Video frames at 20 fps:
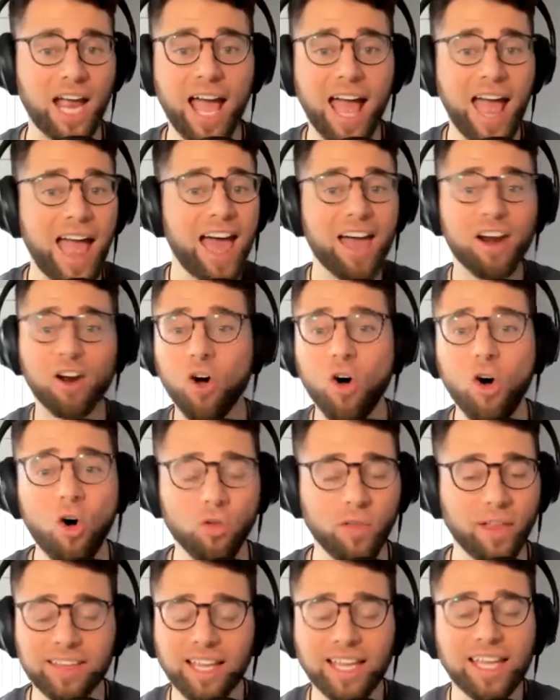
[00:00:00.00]
yeah. at
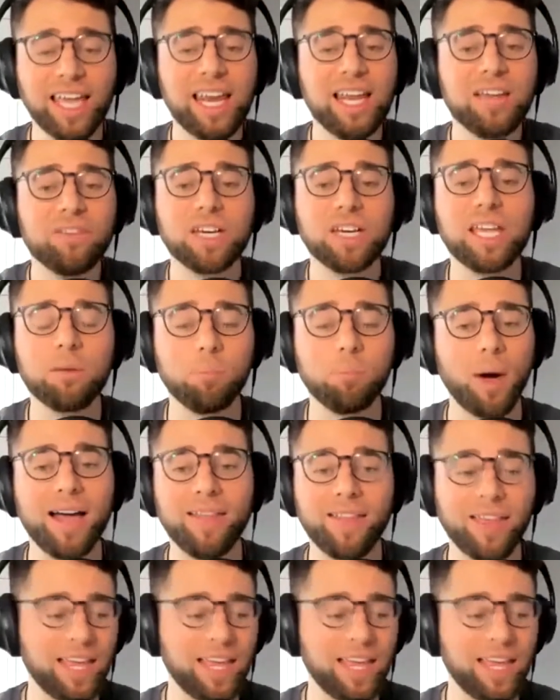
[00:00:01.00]
all. Like they can't even get by.